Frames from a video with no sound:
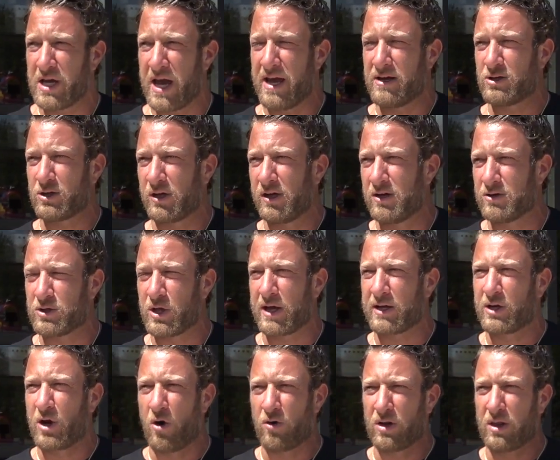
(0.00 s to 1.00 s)
Angelino's
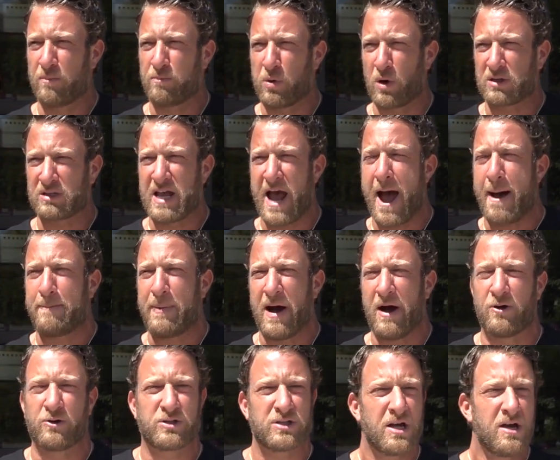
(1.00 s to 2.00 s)
like, go to the Brook Tap
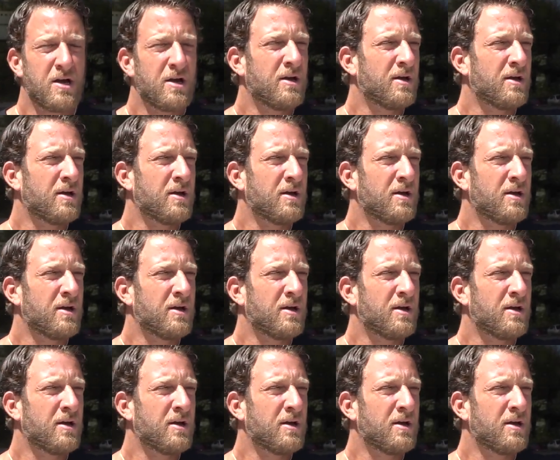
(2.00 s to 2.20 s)
House.